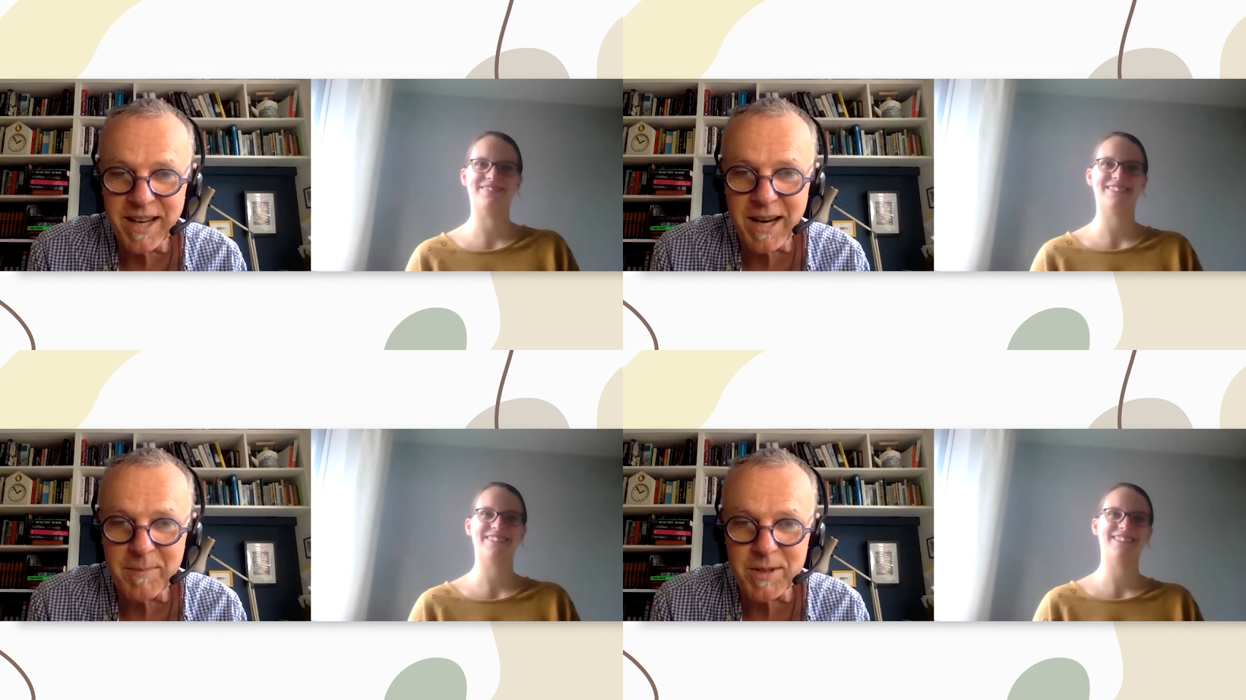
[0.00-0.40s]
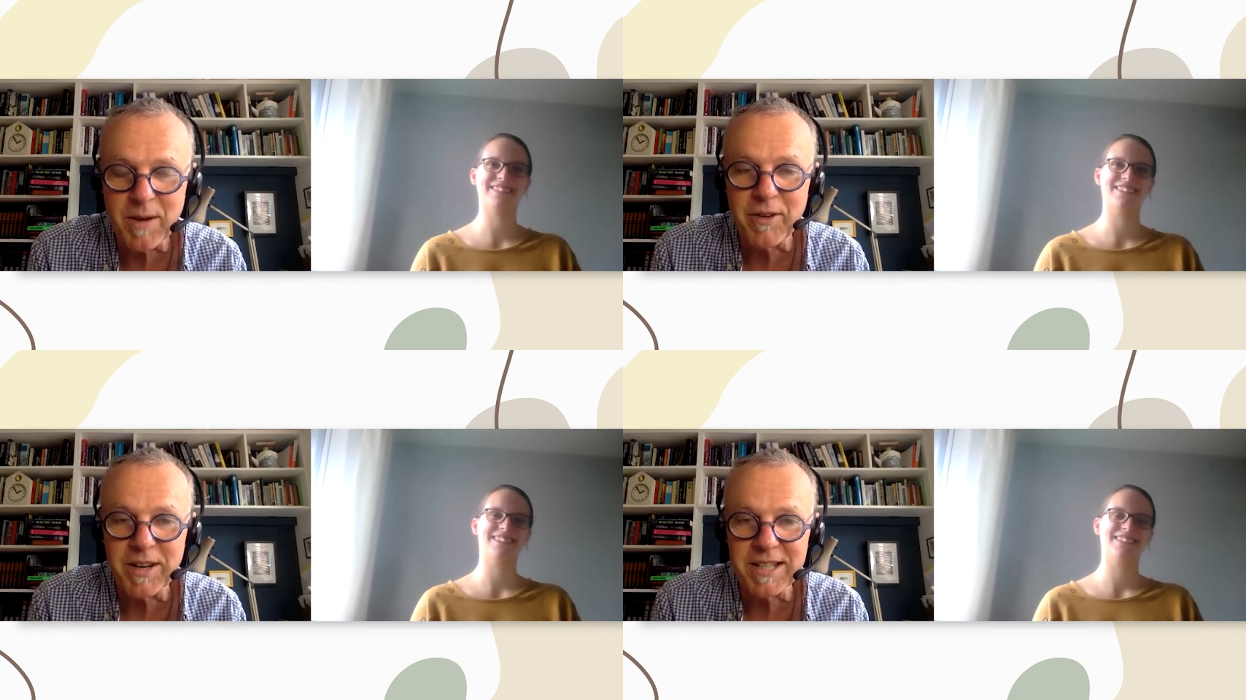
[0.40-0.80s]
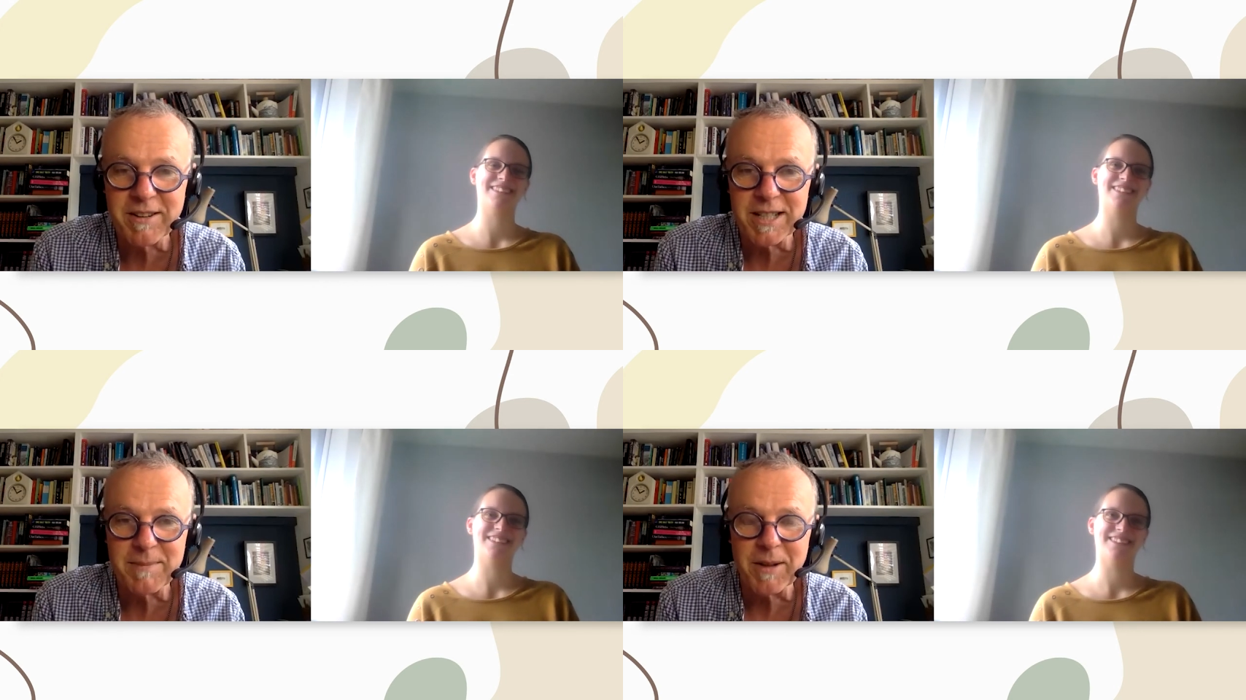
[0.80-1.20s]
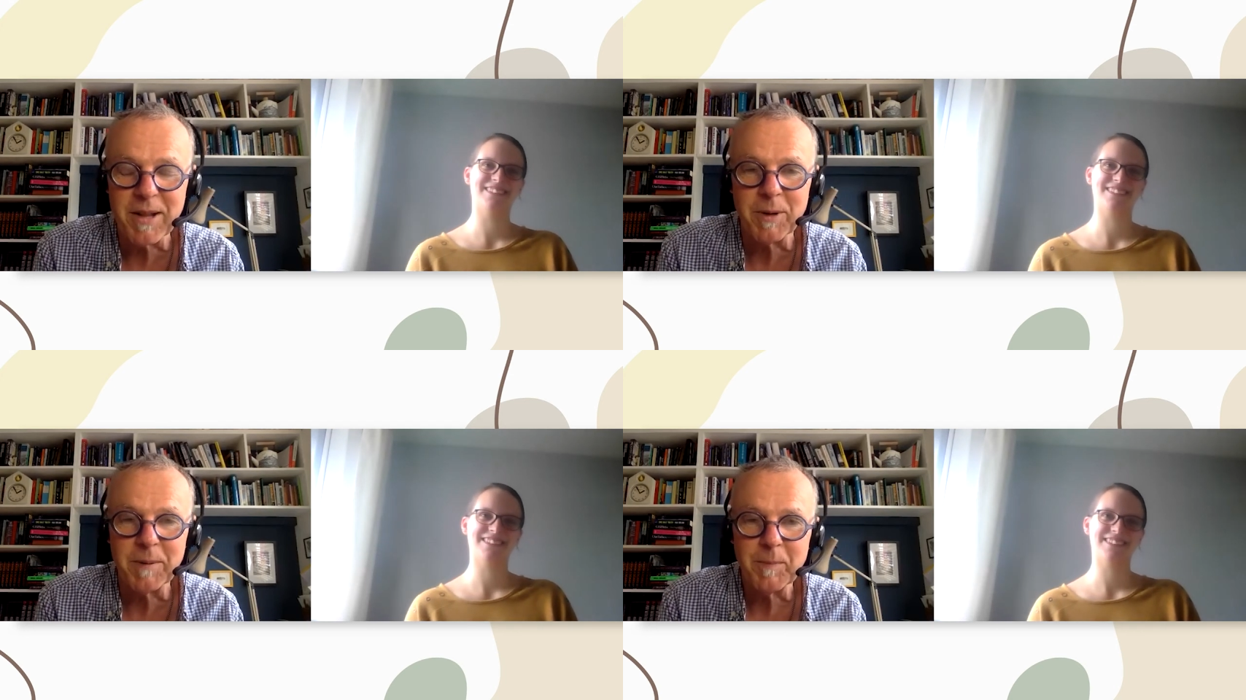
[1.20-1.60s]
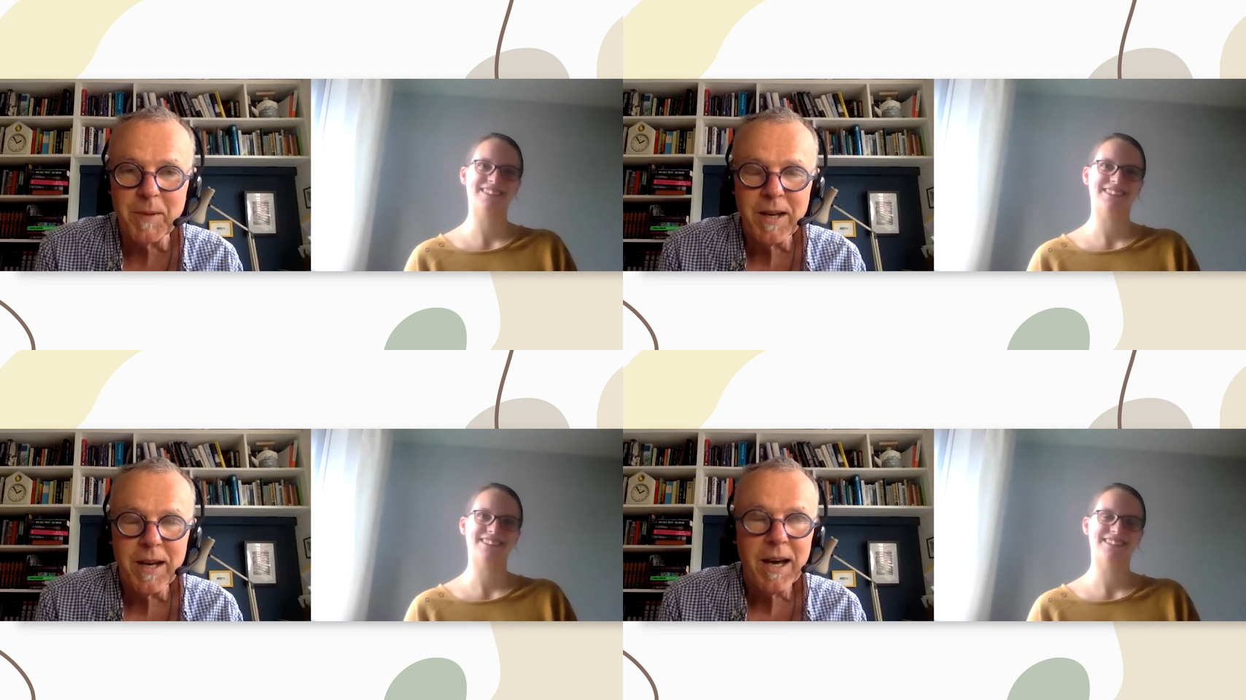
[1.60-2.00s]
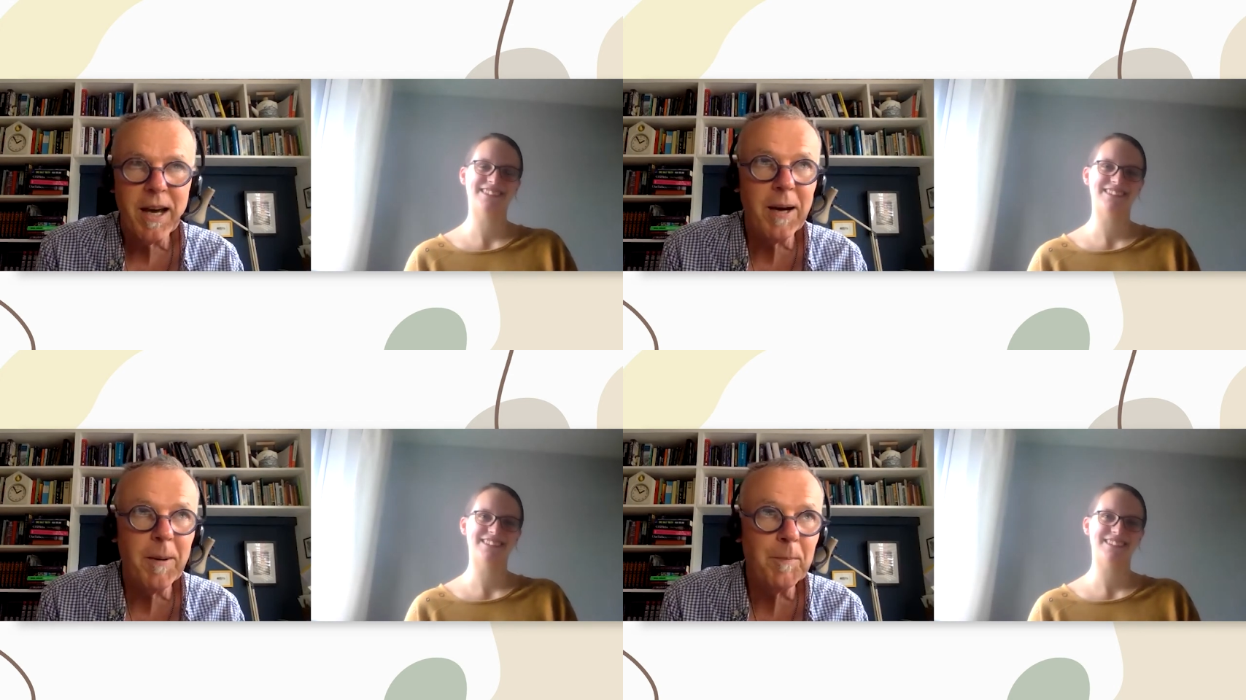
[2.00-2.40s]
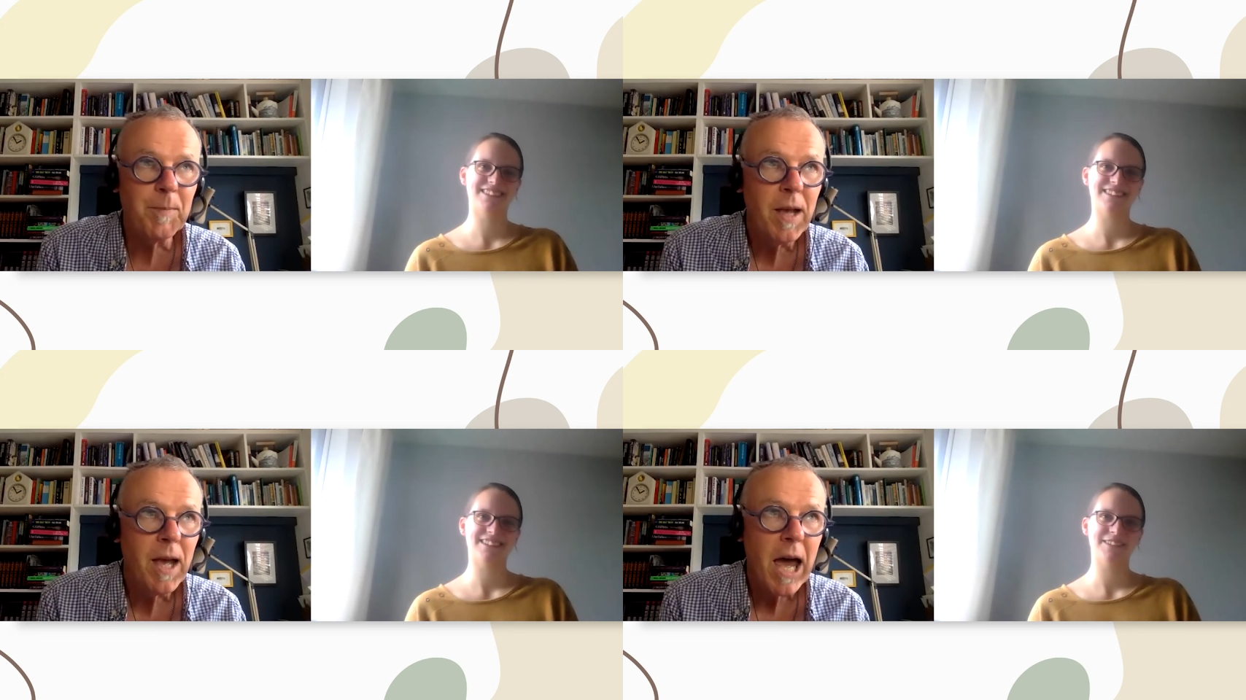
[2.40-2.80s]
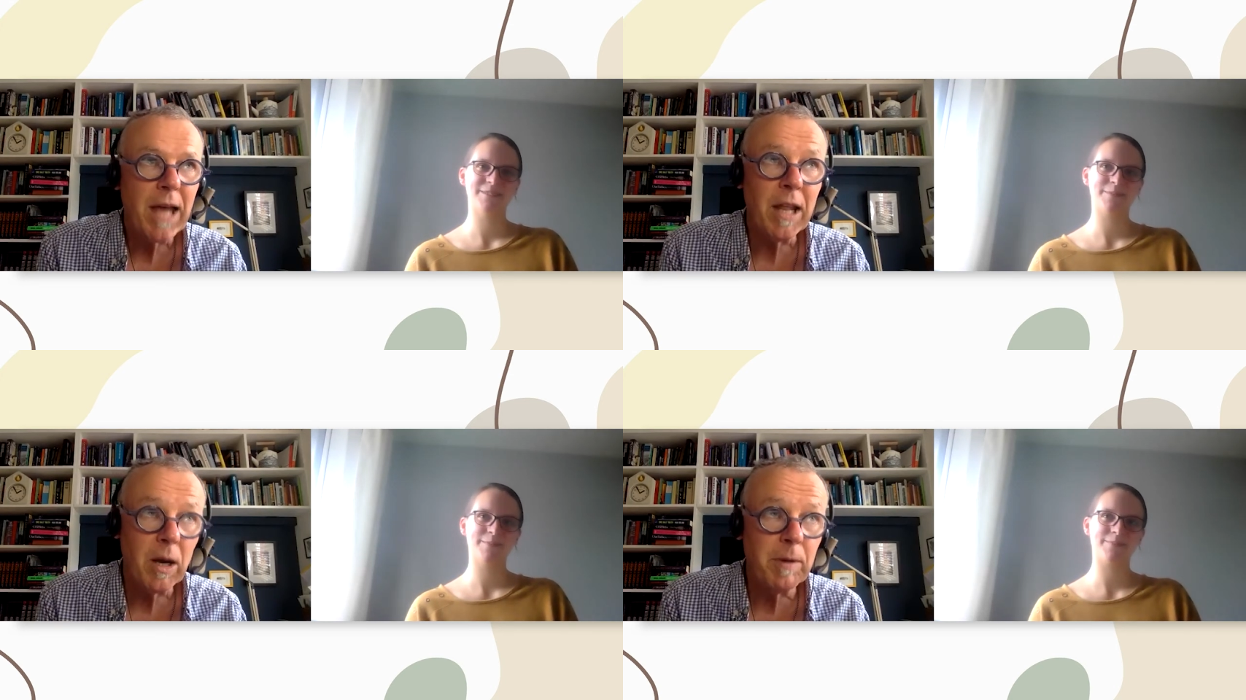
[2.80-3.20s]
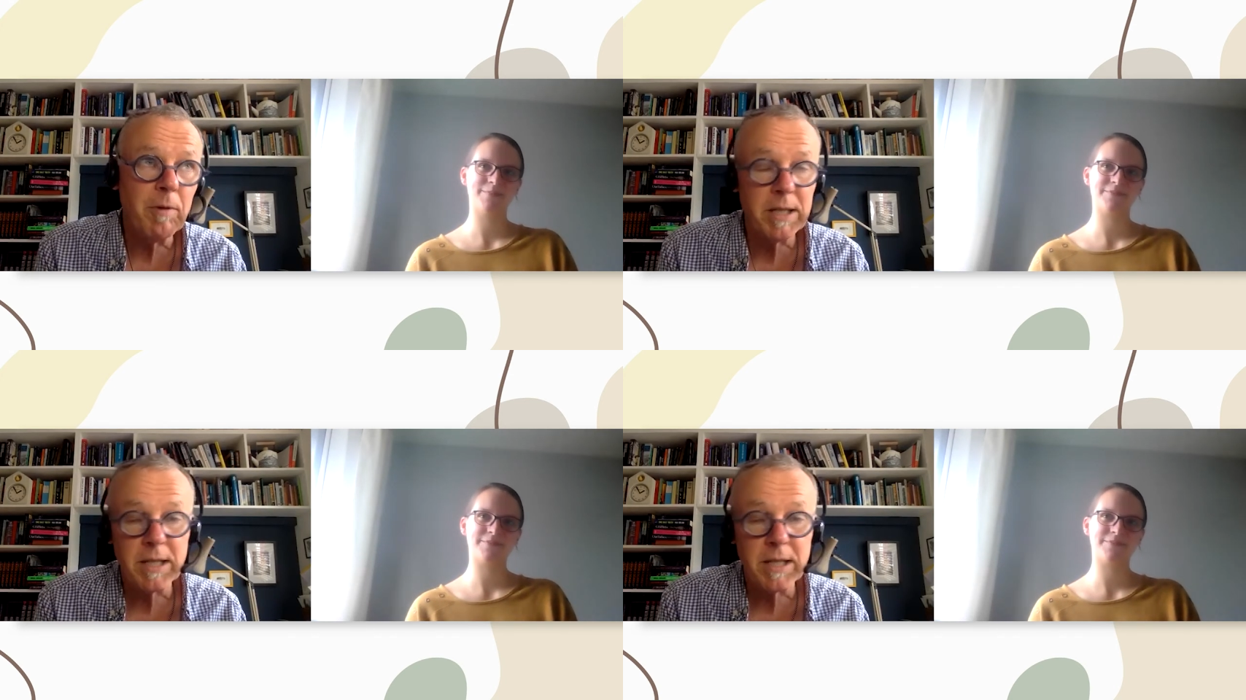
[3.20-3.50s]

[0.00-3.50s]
Speaker 1: um, so I'm very excited about that one. Um, and then I'll be writing